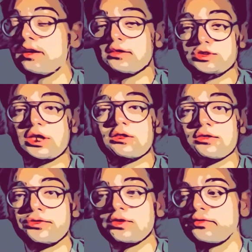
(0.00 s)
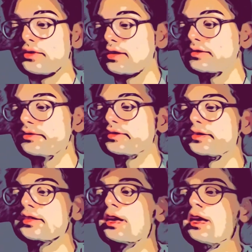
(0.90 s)
general theory of
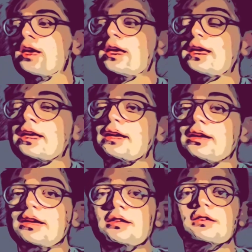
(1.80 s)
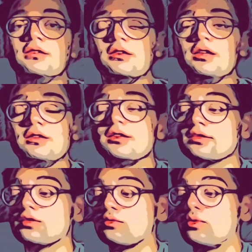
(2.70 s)
relativity, he didn't
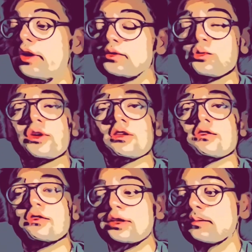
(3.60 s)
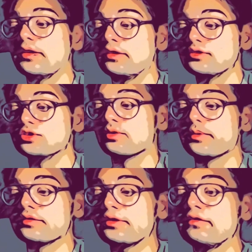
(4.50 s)
know quite well Riemannian
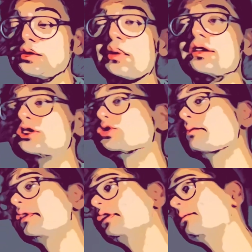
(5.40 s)
geometry. And Riemannian geometry